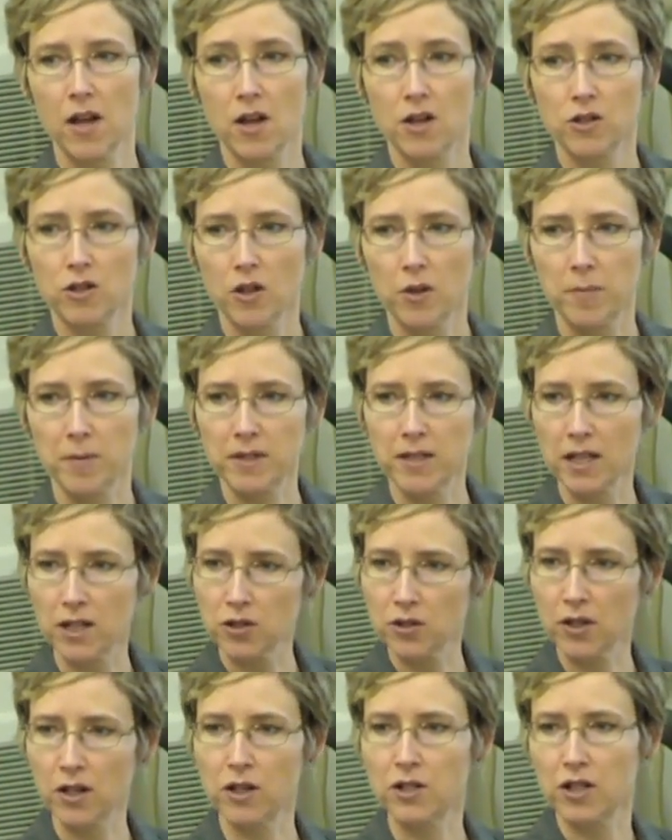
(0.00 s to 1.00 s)
So the
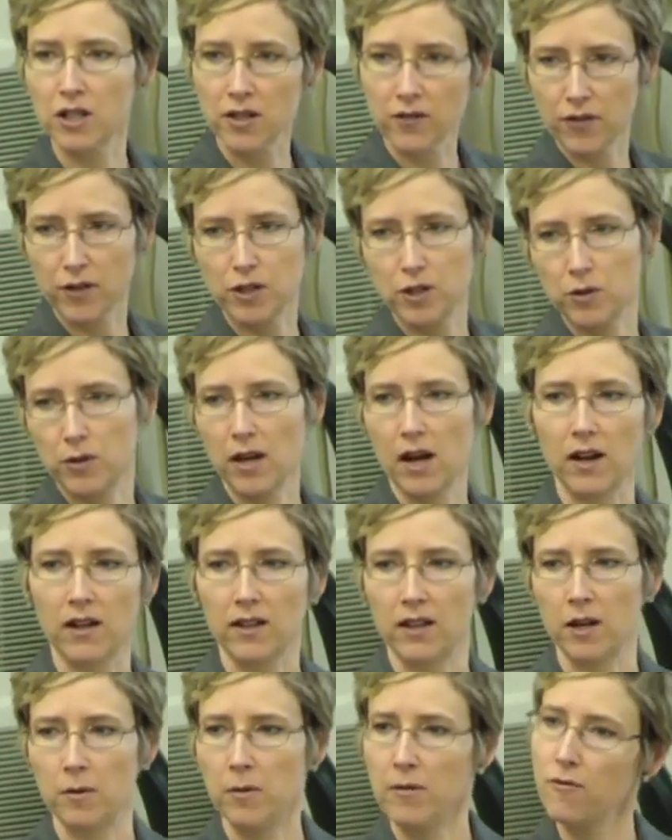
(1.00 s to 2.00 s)
potential energy difference you
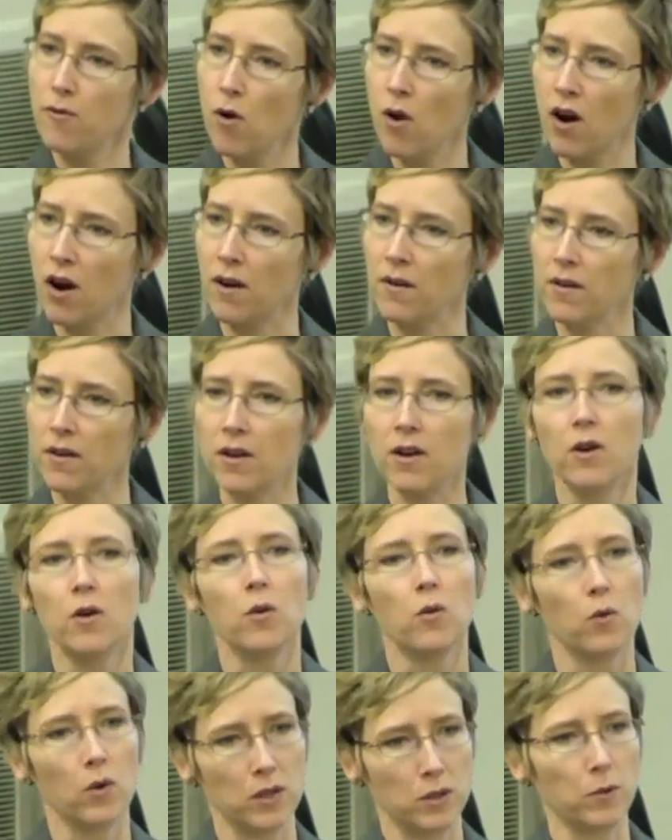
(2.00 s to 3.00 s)
calculated before
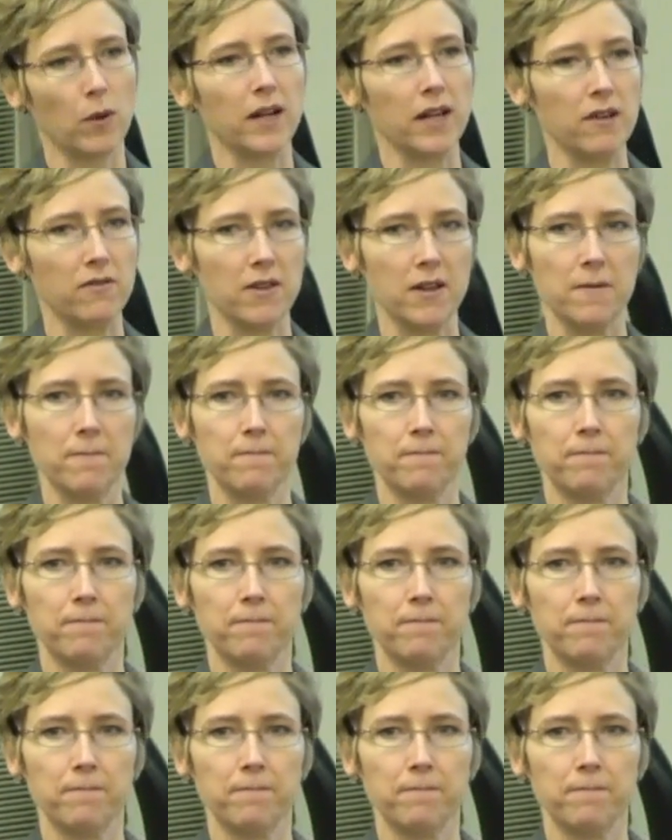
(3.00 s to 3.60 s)
was 1 eV.